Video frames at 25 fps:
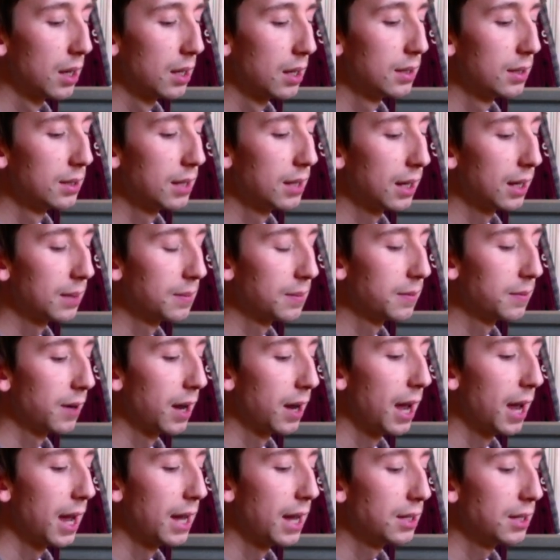2nd
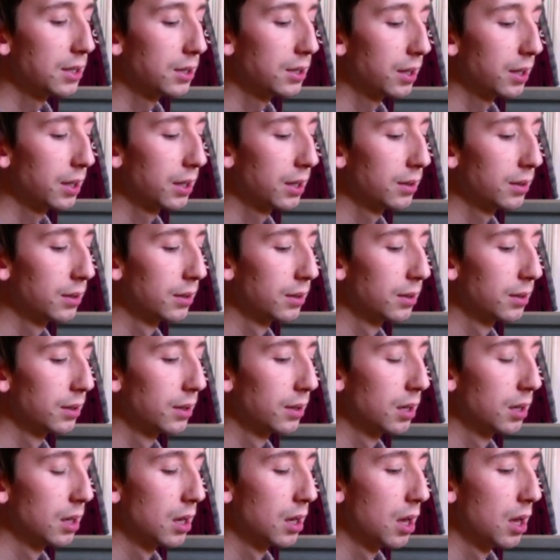fret A string,
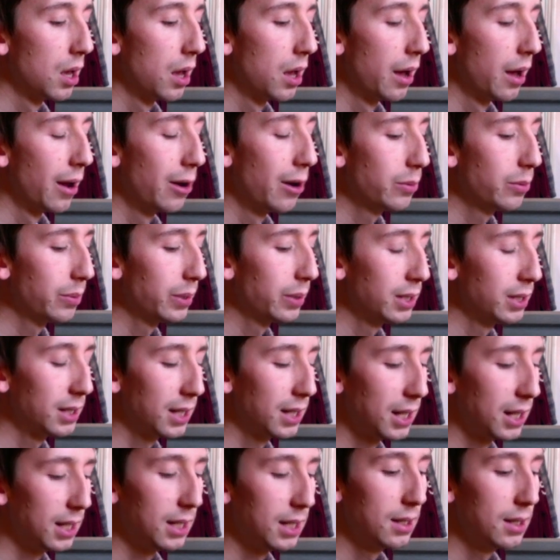open
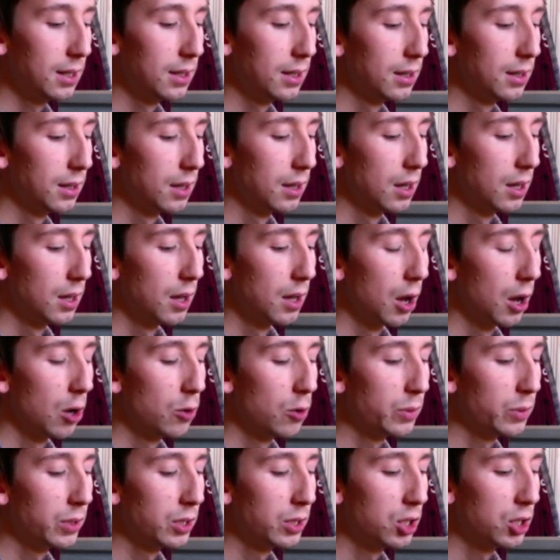D,
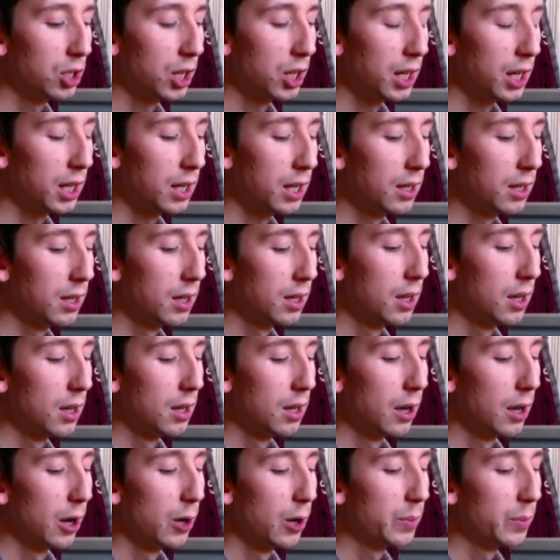open G,
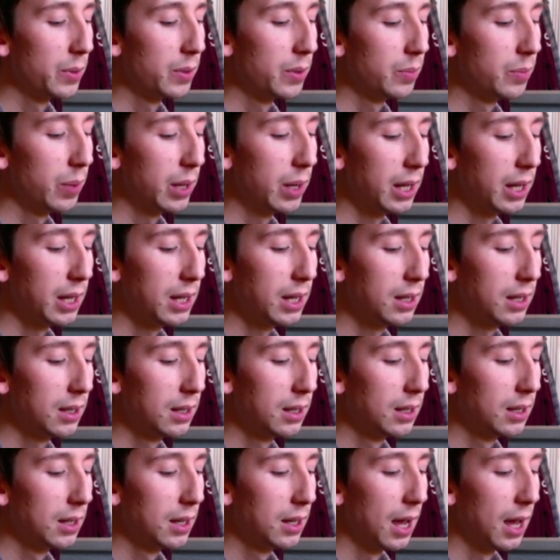open B,
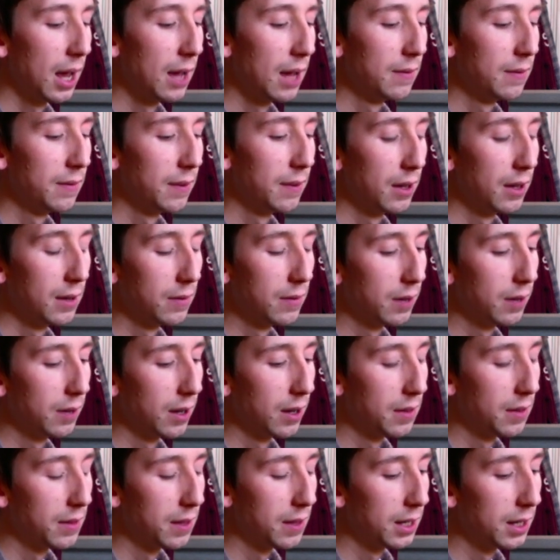and 3rd fret
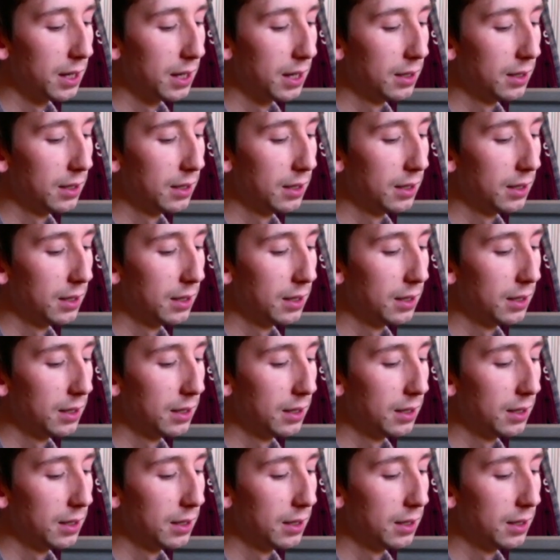thin E.